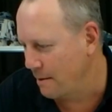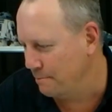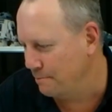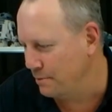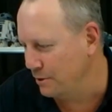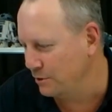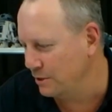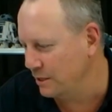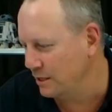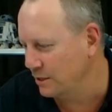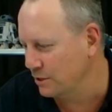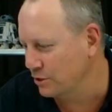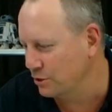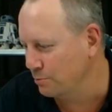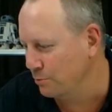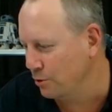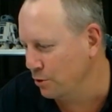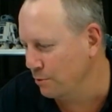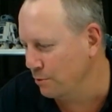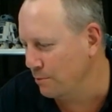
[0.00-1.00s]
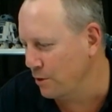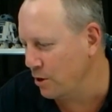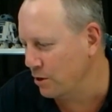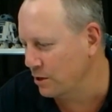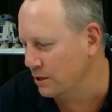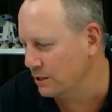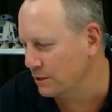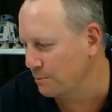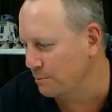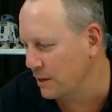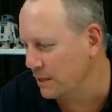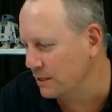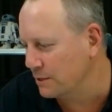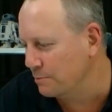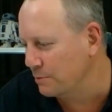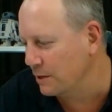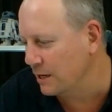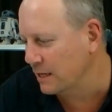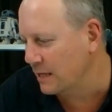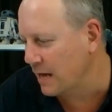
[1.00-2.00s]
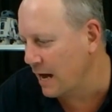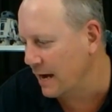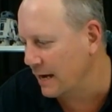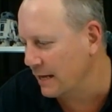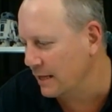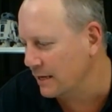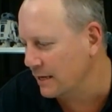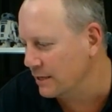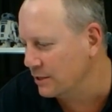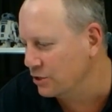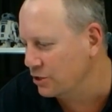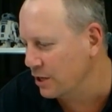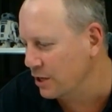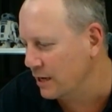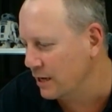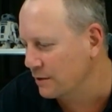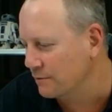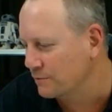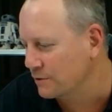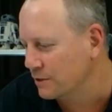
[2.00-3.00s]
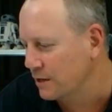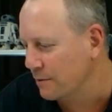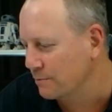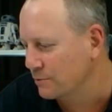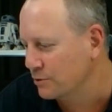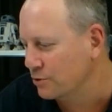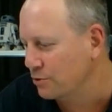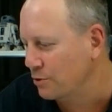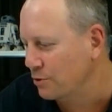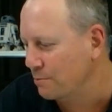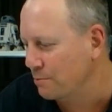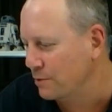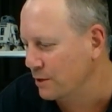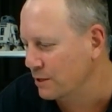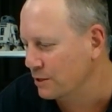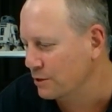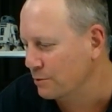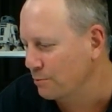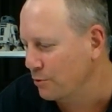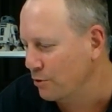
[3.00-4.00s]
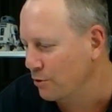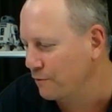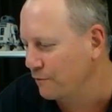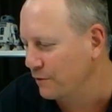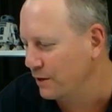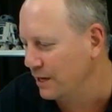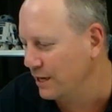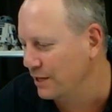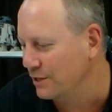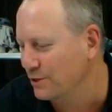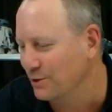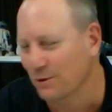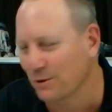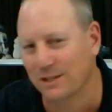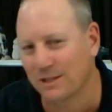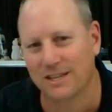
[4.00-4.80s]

Building a small mock. It's meant to be an alien jet of some sort, but it's morphing into a